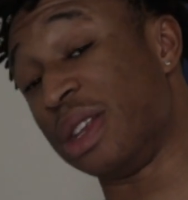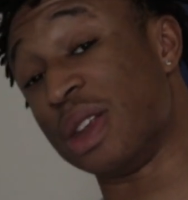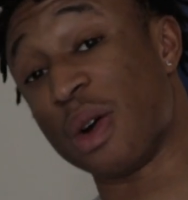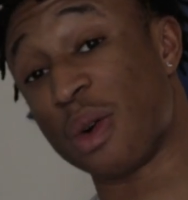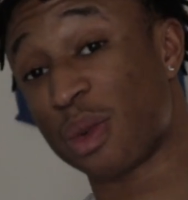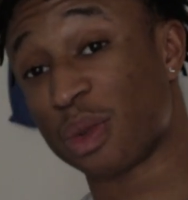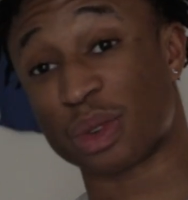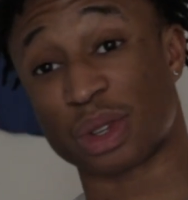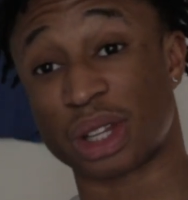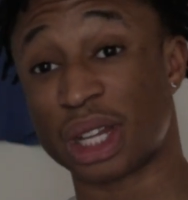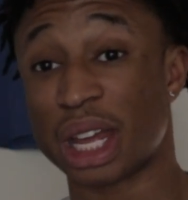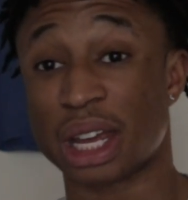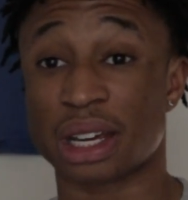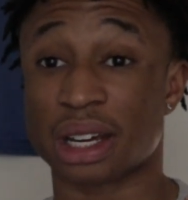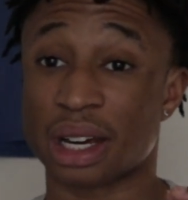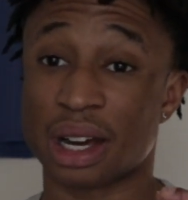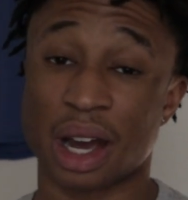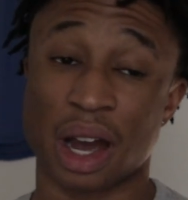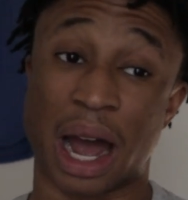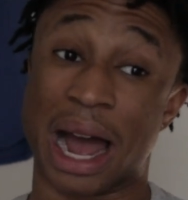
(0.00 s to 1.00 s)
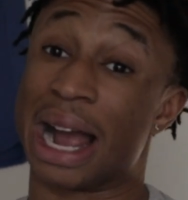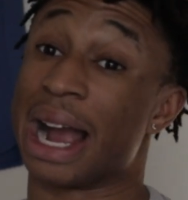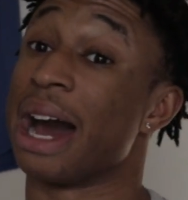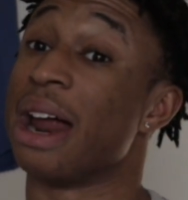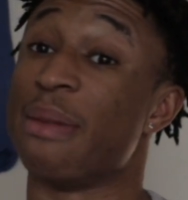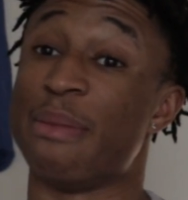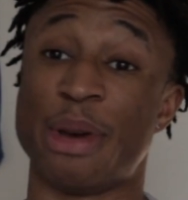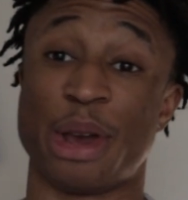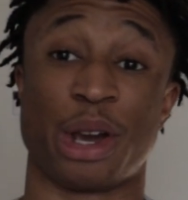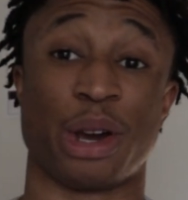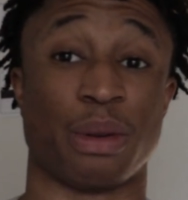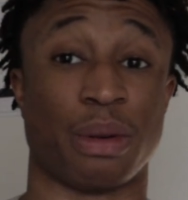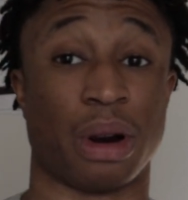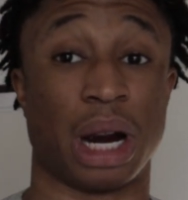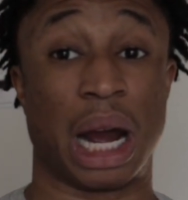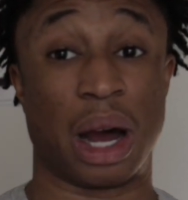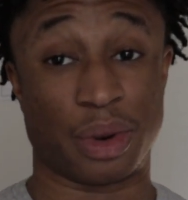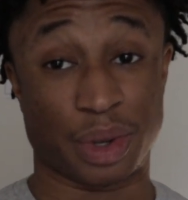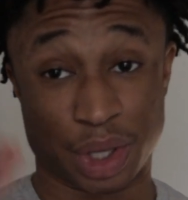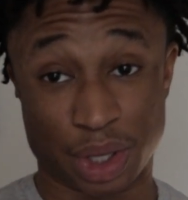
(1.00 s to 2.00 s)
Don't think I gotta make up
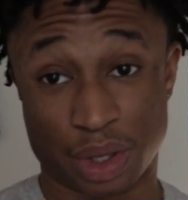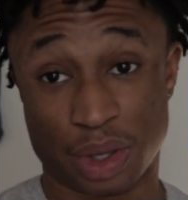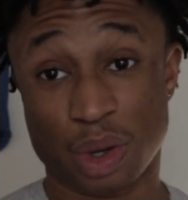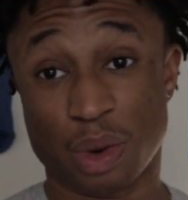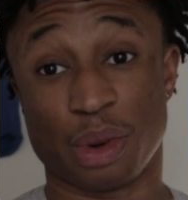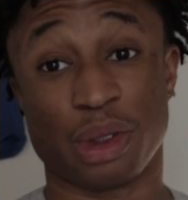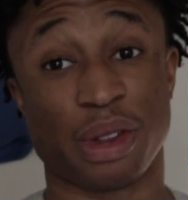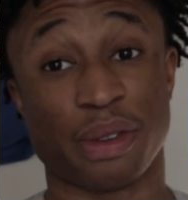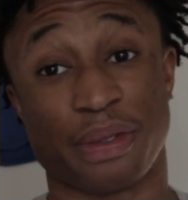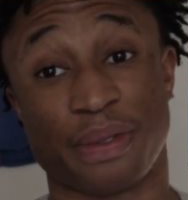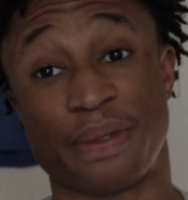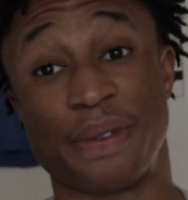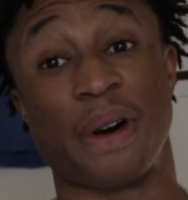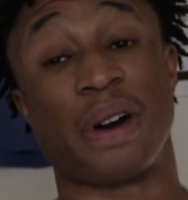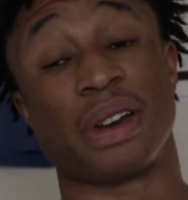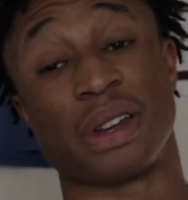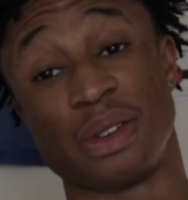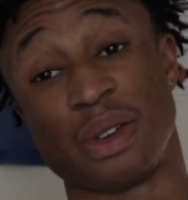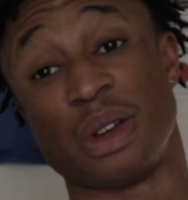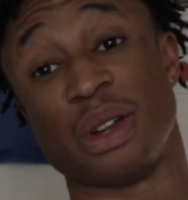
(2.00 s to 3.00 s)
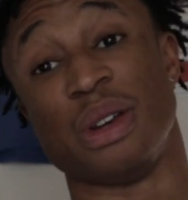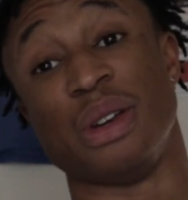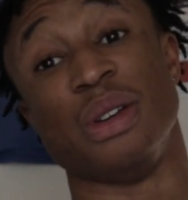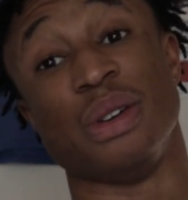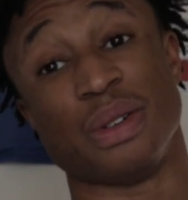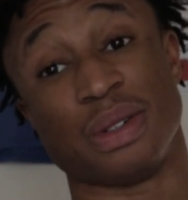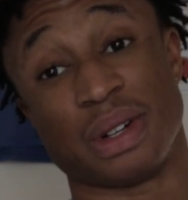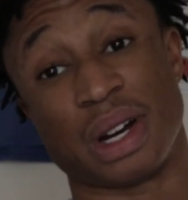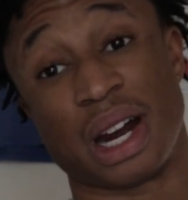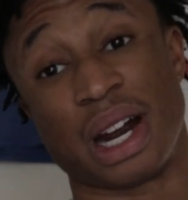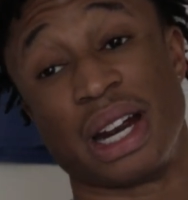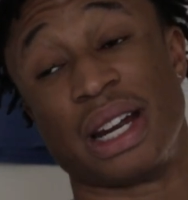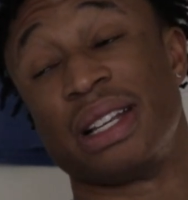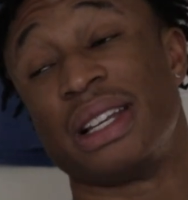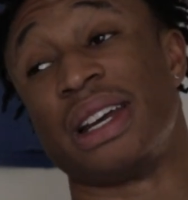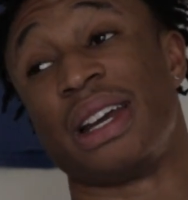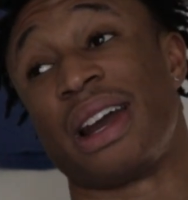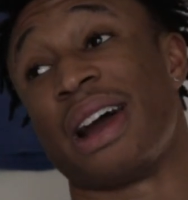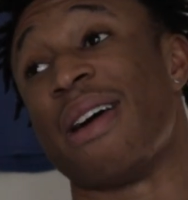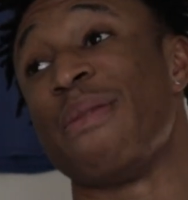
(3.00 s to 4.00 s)
ground. Just do what the you can do, all right?
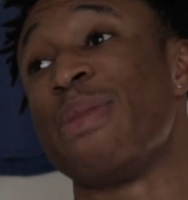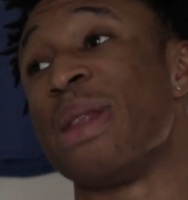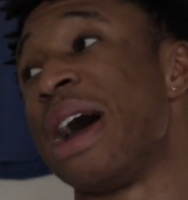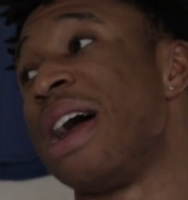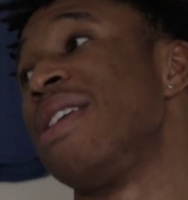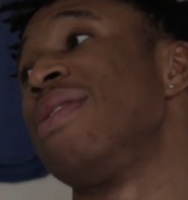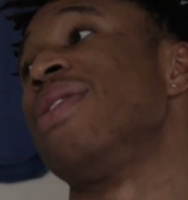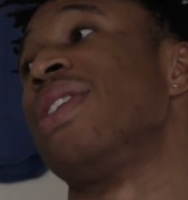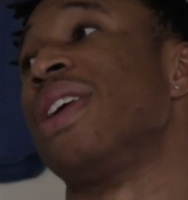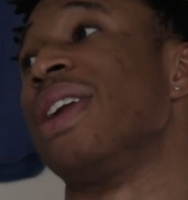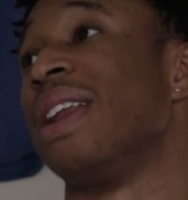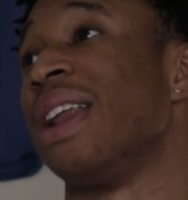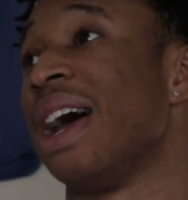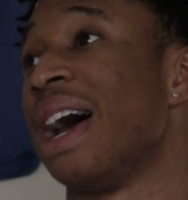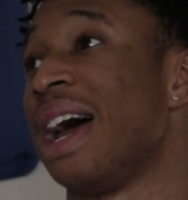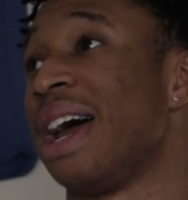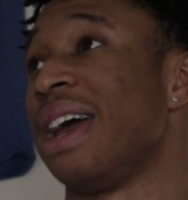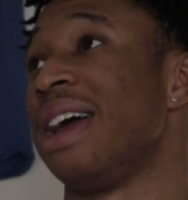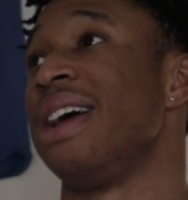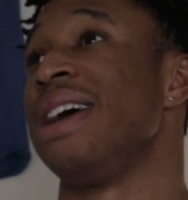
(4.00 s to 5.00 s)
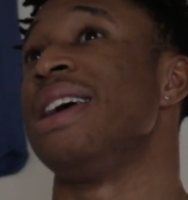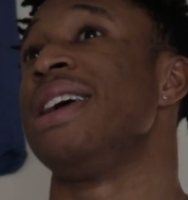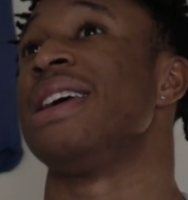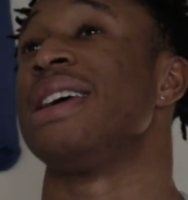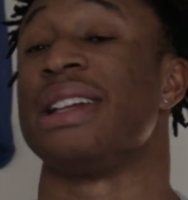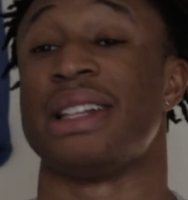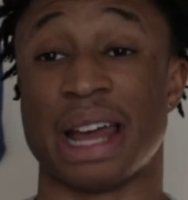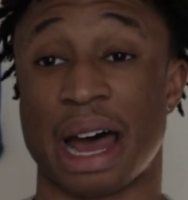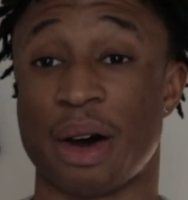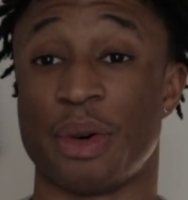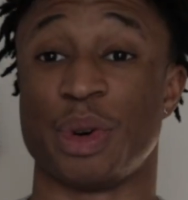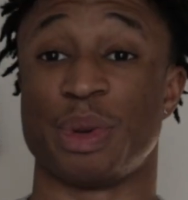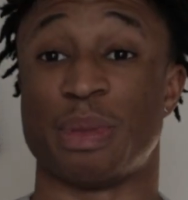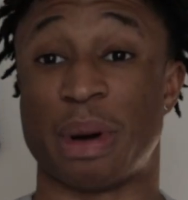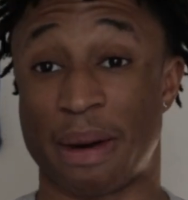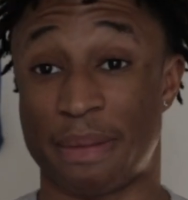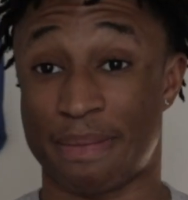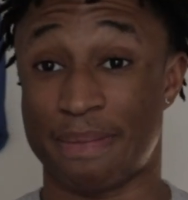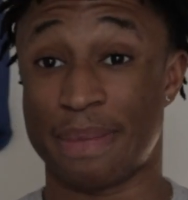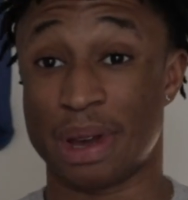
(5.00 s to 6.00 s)
Like, I'm not even gonna lie. That was
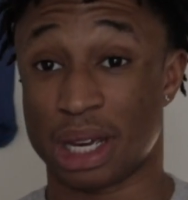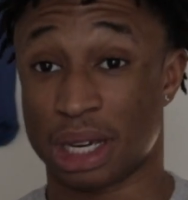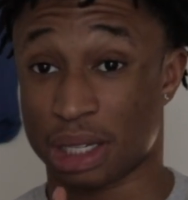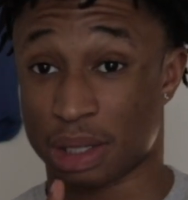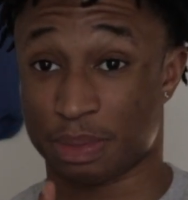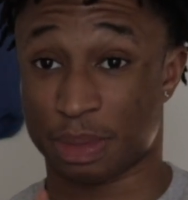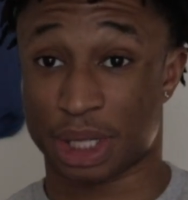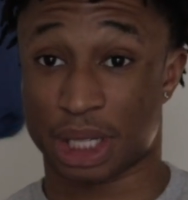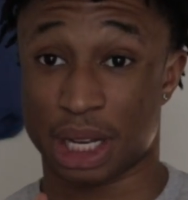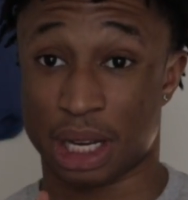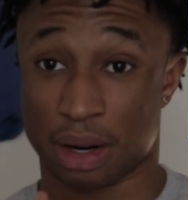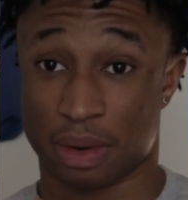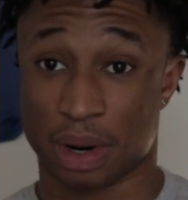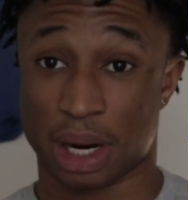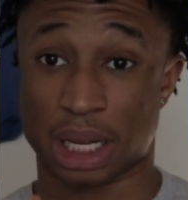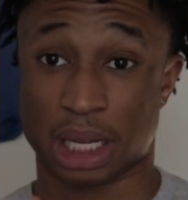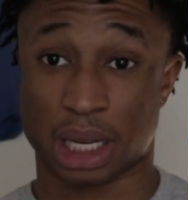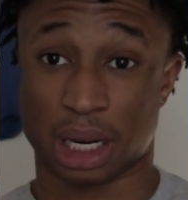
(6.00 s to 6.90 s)
my biggest mistake right